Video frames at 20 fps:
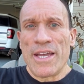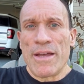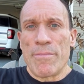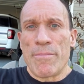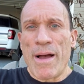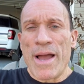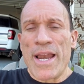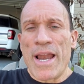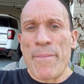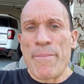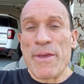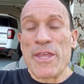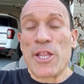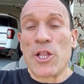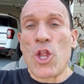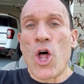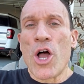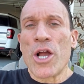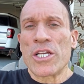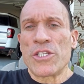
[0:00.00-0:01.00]
Might not be the
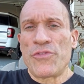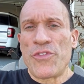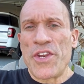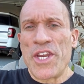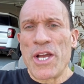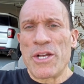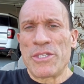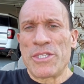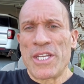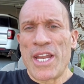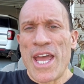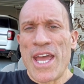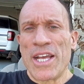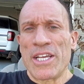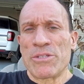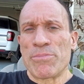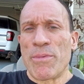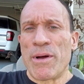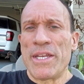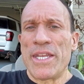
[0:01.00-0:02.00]
longest video today
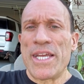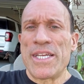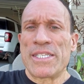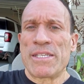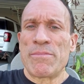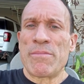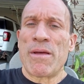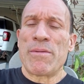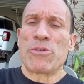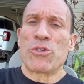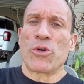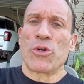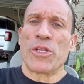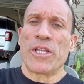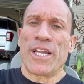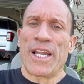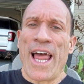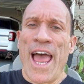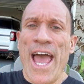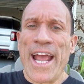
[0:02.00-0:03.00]
because Mondays sometimes are a
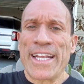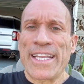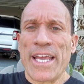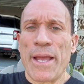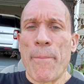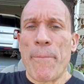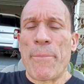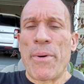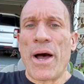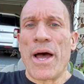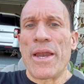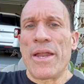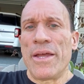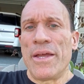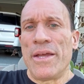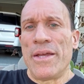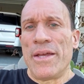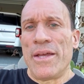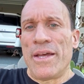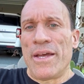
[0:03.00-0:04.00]
little hectic, but
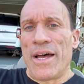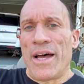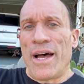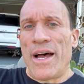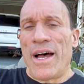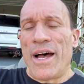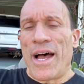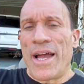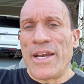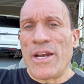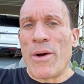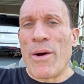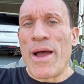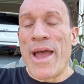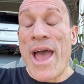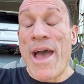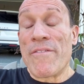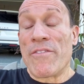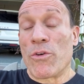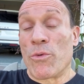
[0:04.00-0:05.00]
uh, I know I
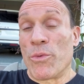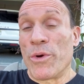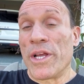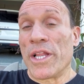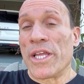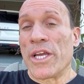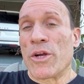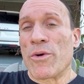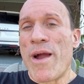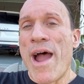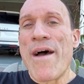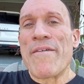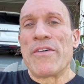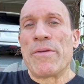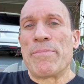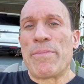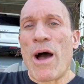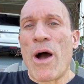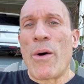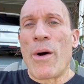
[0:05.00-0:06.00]
have a really
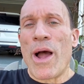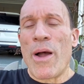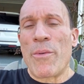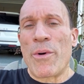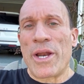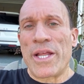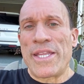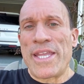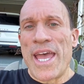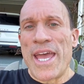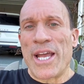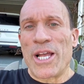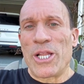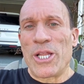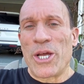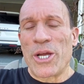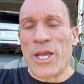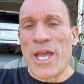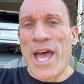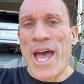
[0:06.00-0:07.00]
gravid boa I want to take a
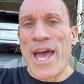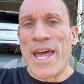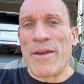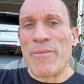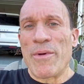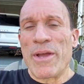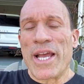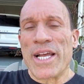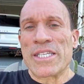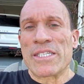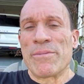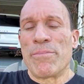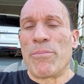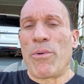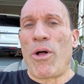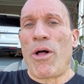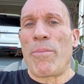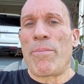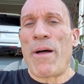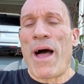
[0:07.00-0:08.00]
look at. We got some
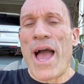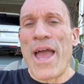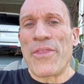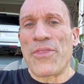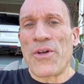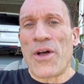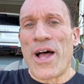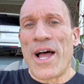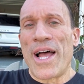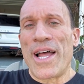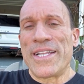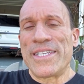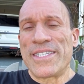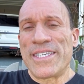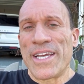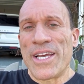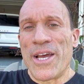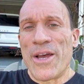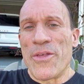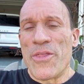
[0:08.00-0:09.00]
ball pythons
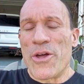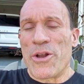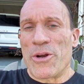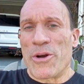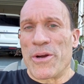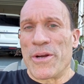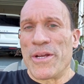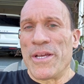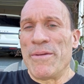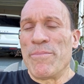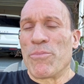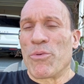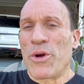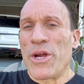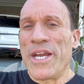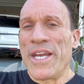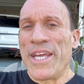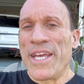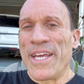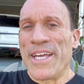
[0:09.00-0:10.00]
that are in
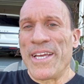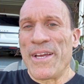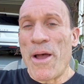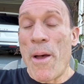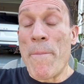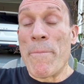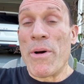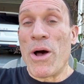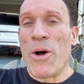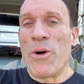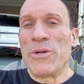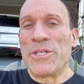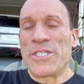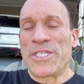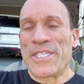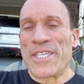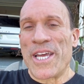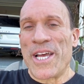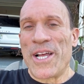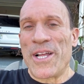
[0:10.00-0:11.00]
breeding mode
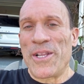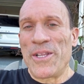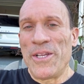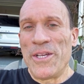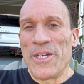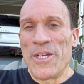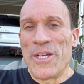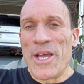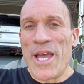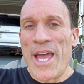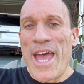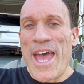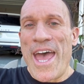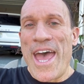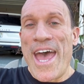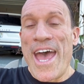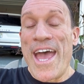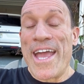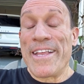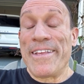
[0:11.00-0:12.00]
still.
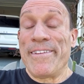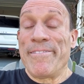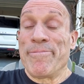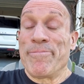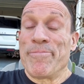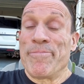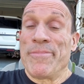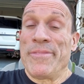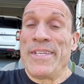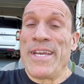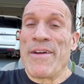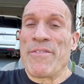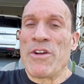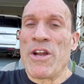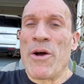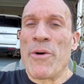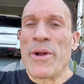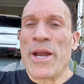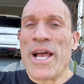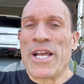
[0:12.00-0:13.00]
And you never
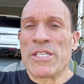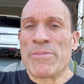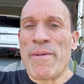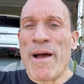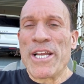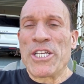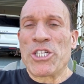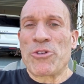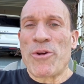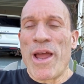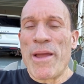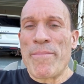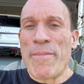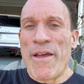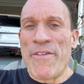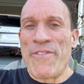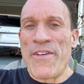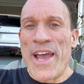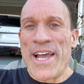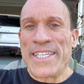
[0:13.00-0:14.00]
know what else might strike my
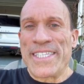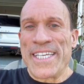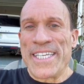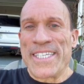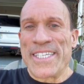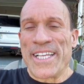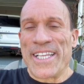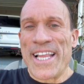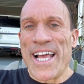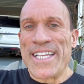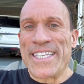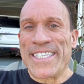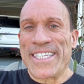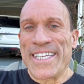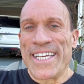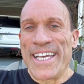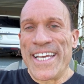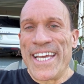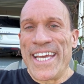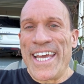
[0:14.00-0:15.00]
fancy. So let's
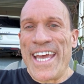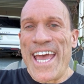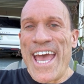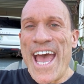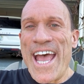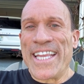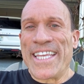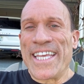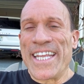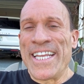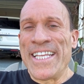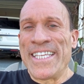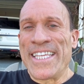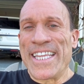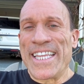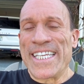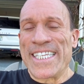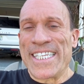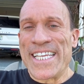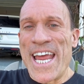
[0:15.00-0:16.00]
head into
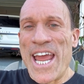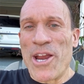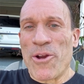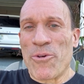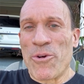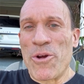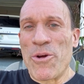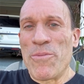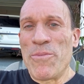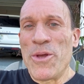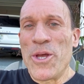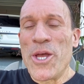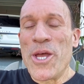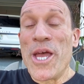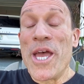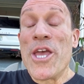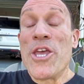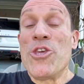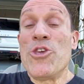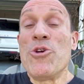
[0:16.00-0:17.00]
the snake room.
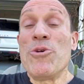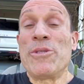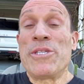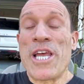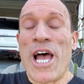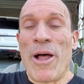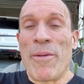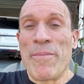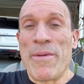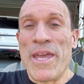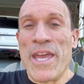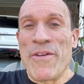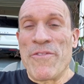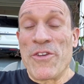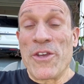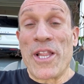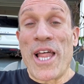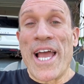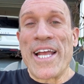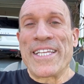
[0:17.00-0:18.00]
You tell me if
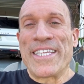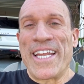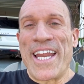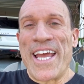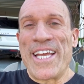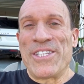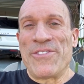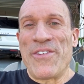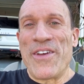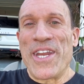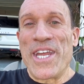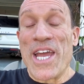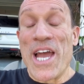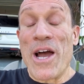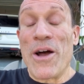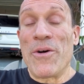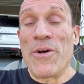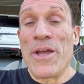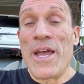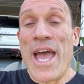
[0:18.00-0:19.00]
you like today's
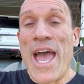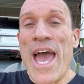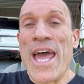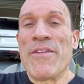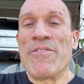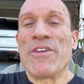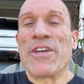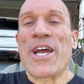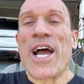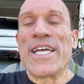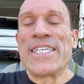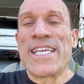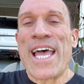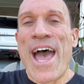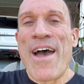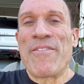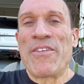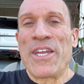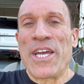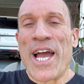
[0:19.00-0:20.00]
video. And if you guys
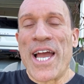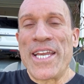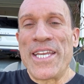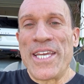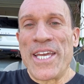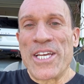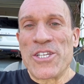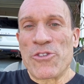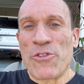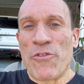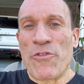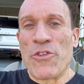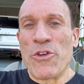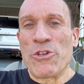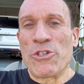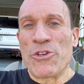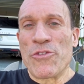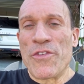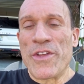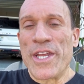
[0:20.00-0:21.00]
have any ideas for
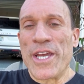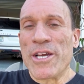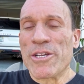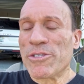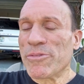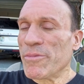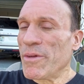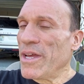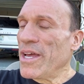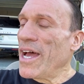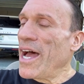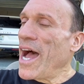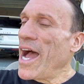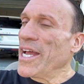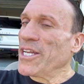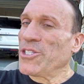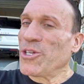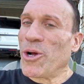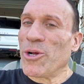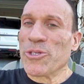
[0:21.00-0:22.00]
future videos, I
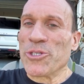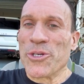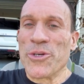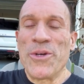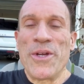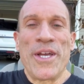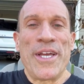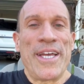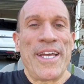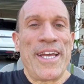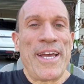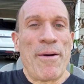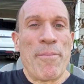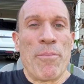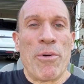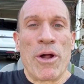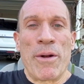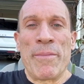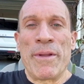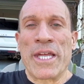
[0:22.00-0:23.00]
told you.
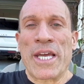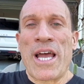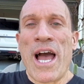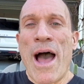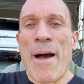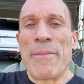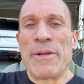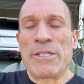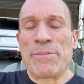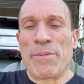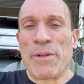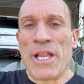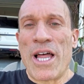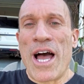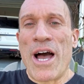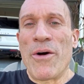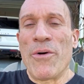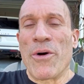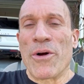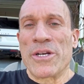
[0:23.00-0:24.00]
Put them in the comments
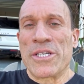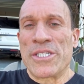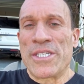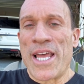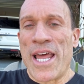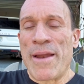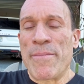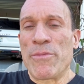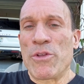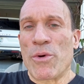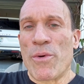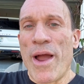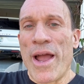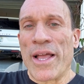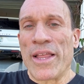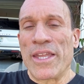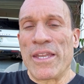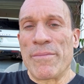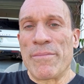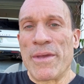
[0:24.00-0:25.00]
below or send them
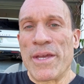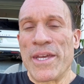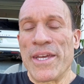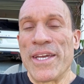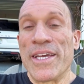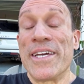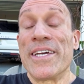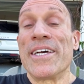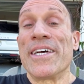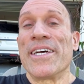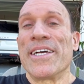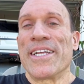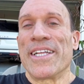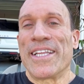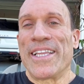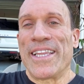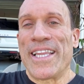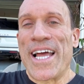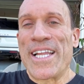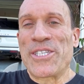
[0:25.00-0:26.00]
directly to me.
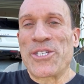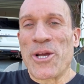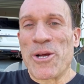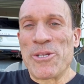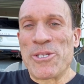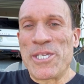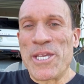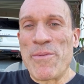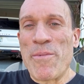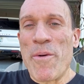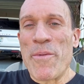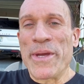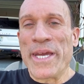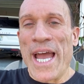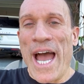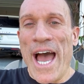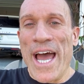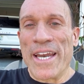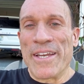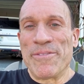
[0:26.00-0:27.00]
Let's go see what we
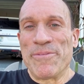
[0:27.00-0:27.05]
got.